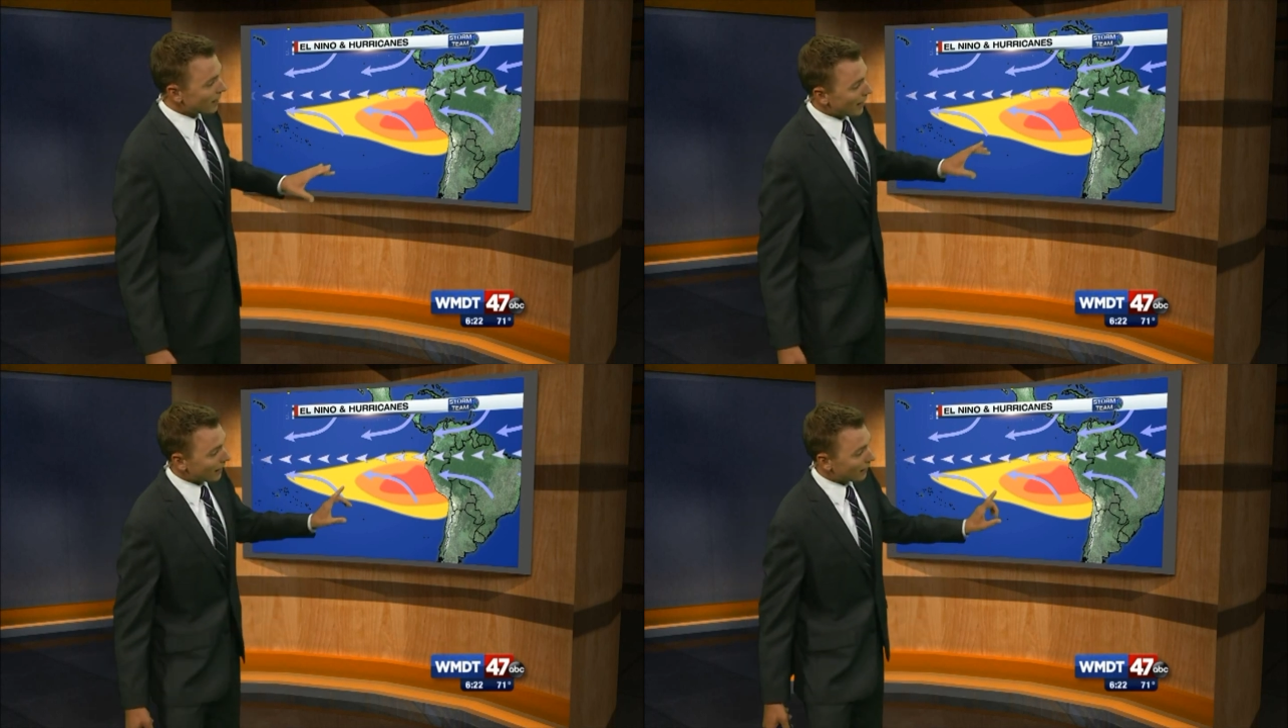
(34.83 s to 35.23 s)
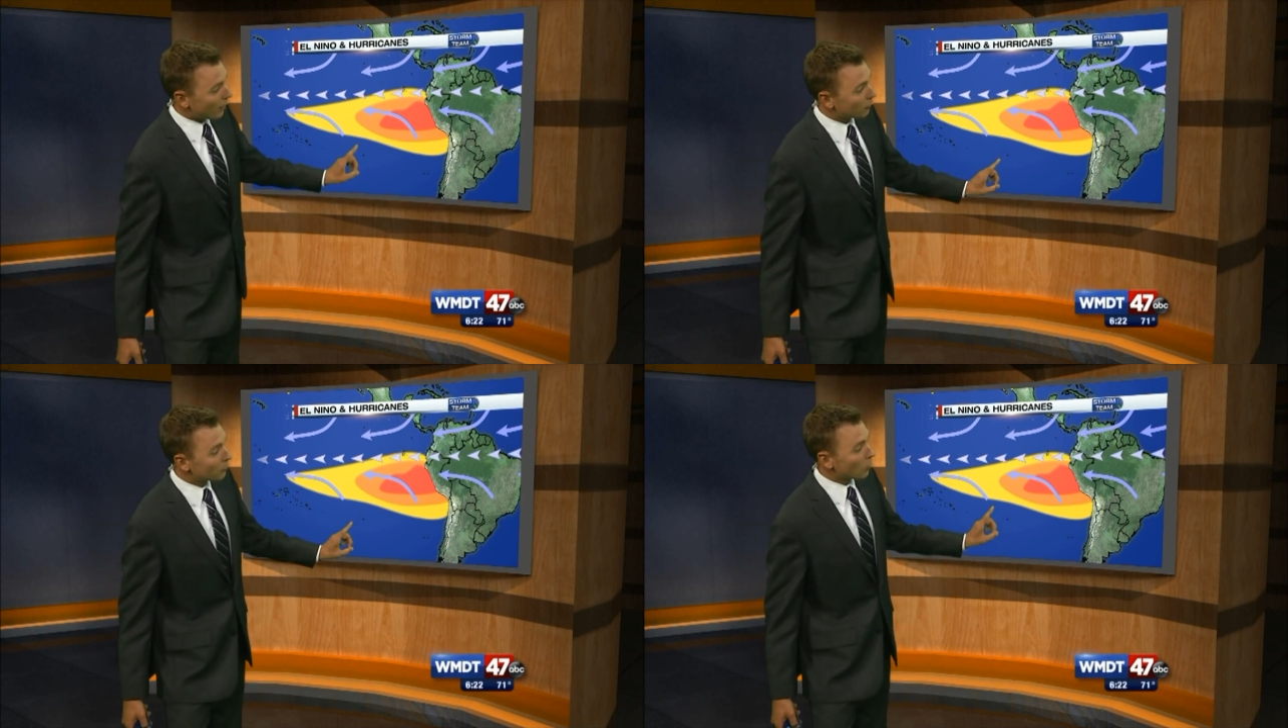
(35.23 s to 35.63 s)
and
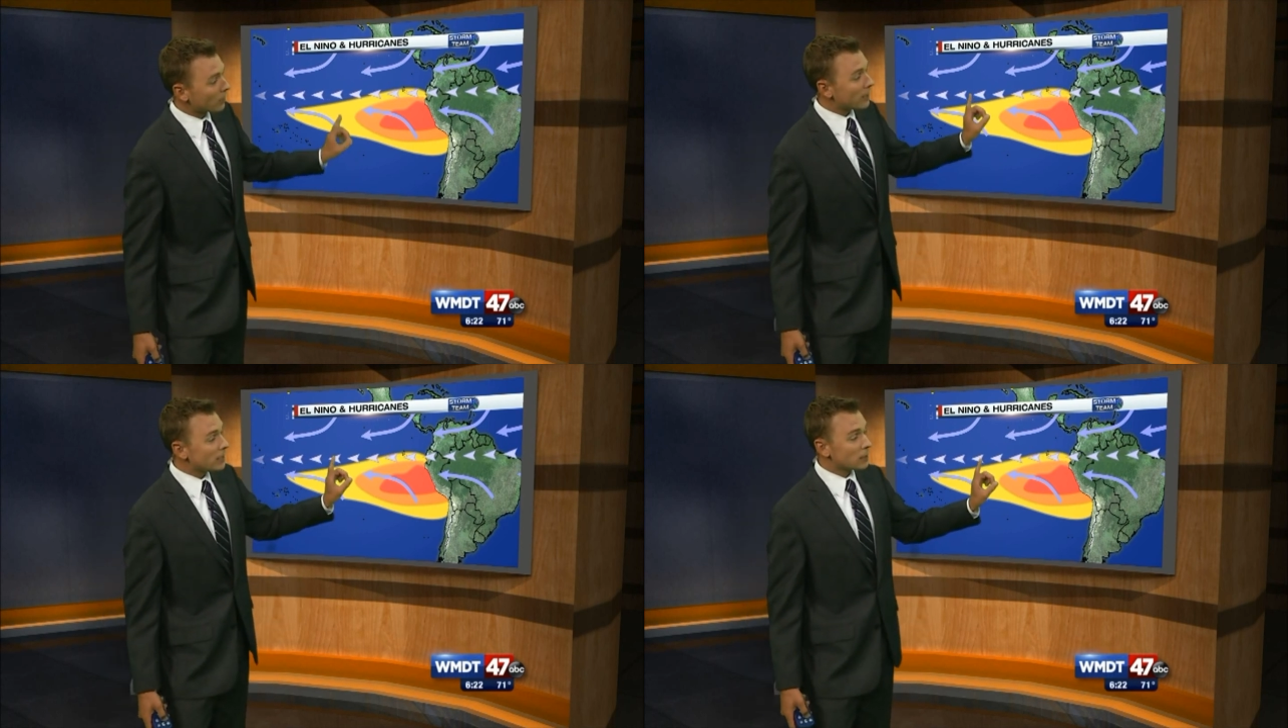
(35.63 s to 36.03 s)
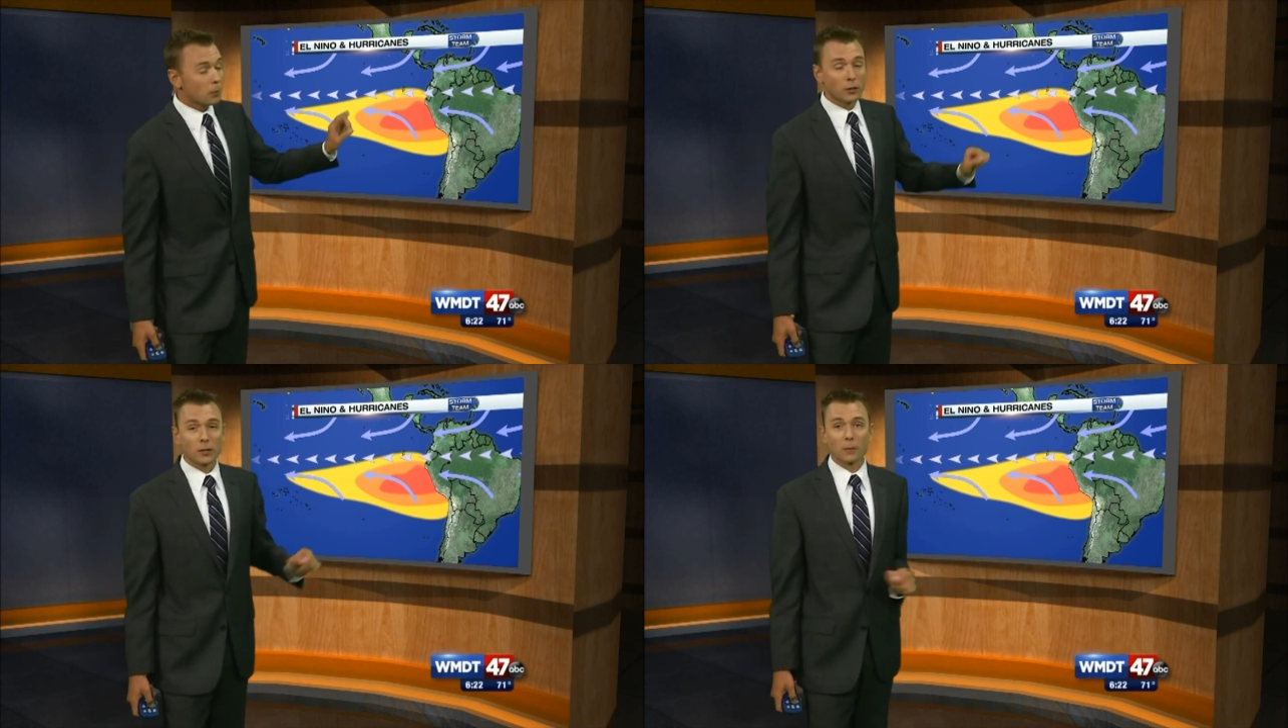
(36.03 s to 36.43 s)
allow for more heat to
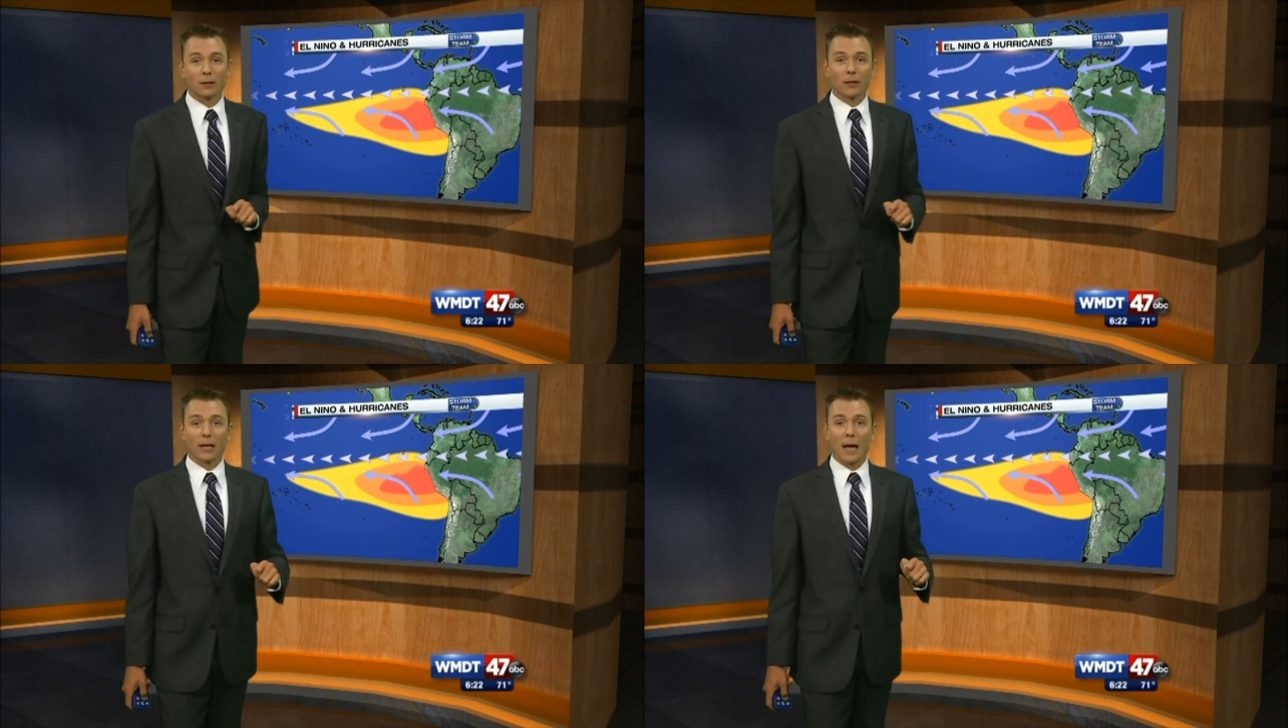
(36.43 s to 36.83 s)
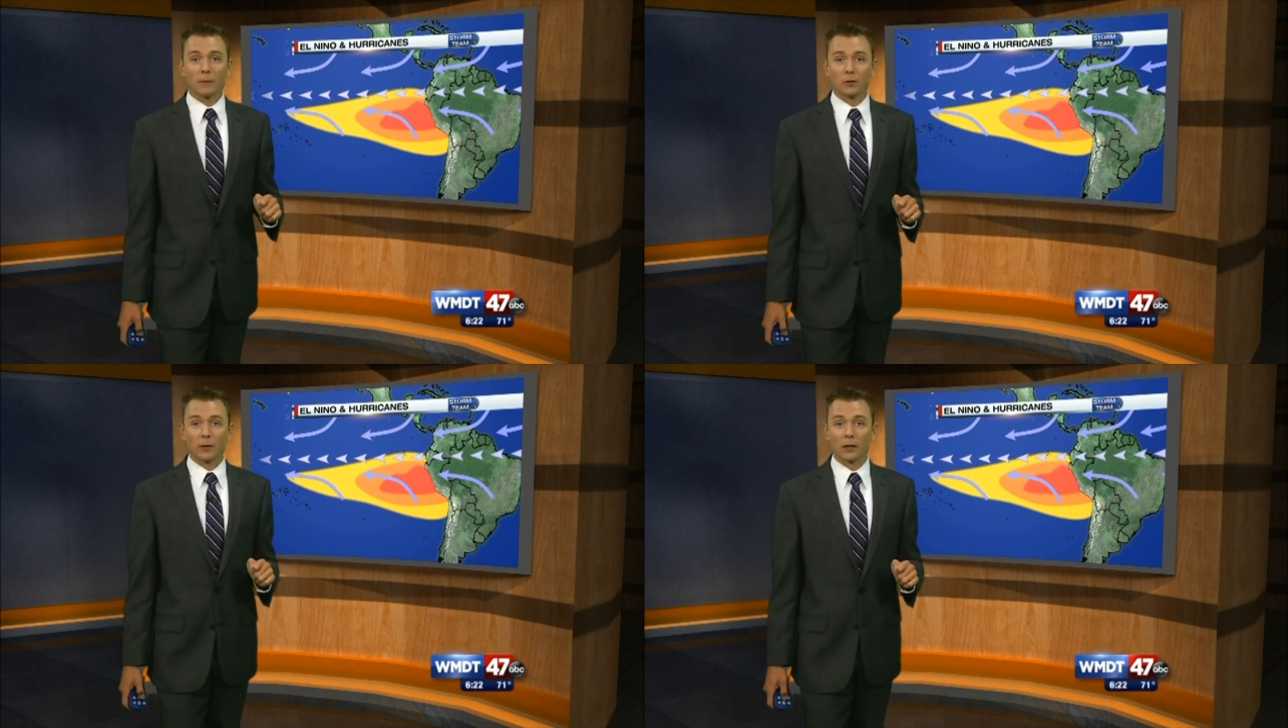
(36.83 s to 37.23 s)
push up into the
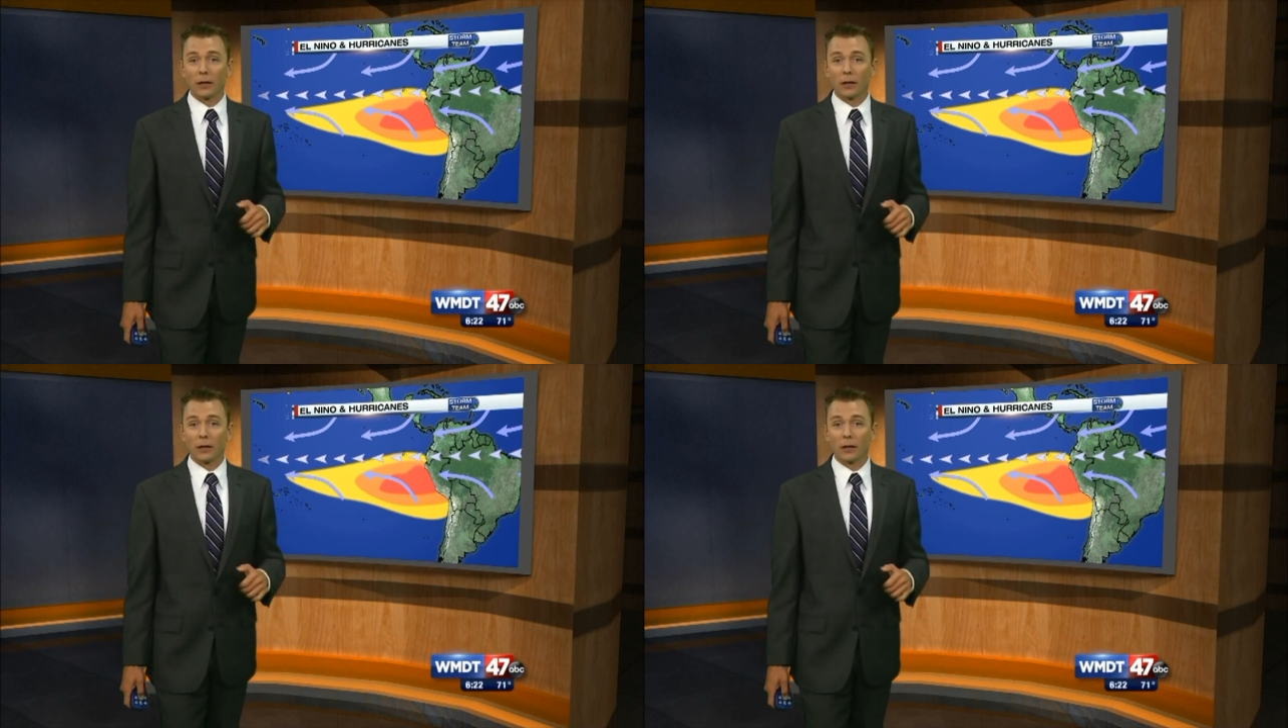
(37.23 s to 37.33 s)
atmosphere.